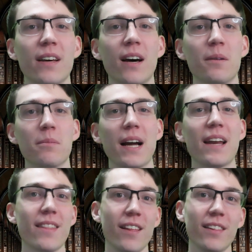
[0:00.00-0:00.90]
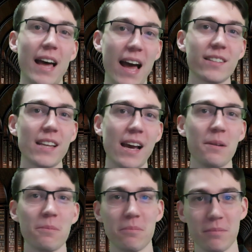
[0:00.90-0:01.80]
kind of the last
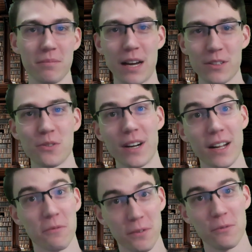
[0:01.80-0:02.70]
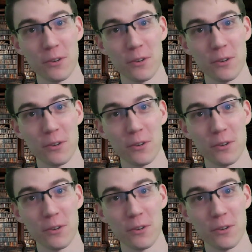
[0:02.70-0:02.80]
time I was reading it for the